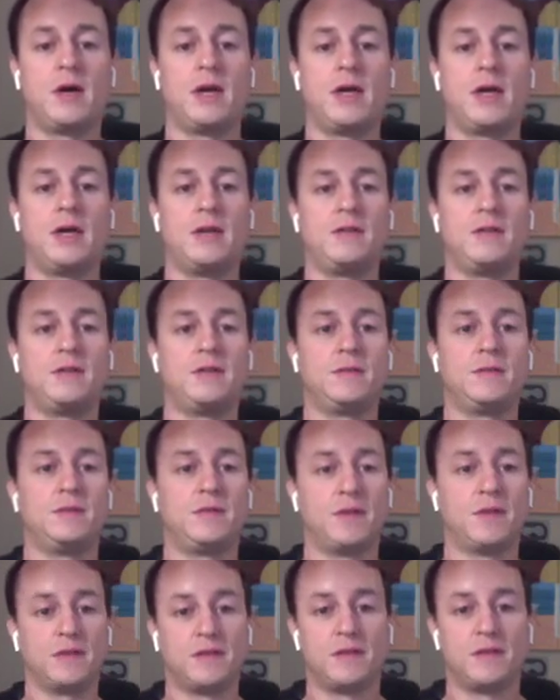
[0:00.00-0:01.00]
is
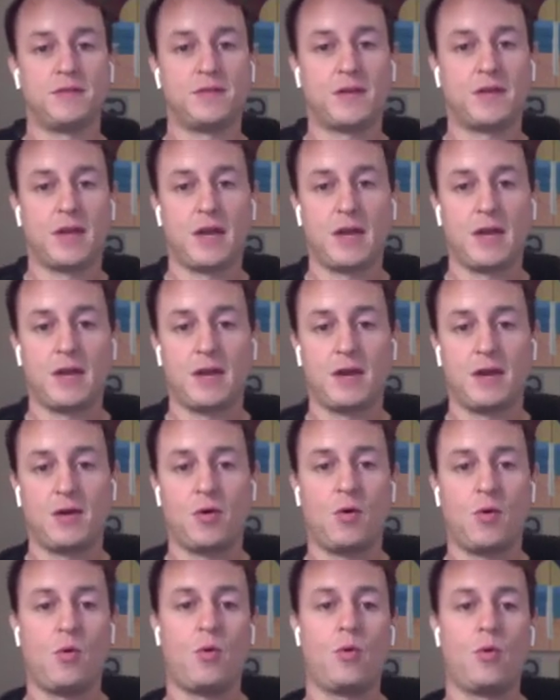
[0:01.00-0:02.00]
sensitive skin
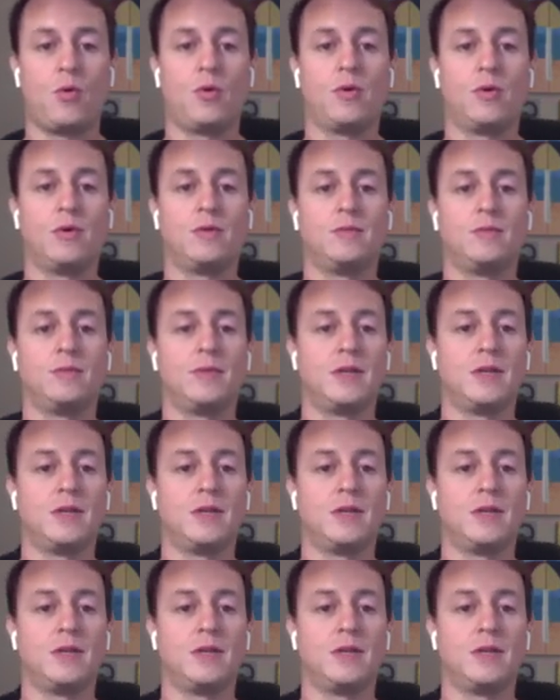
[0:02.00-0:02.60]
or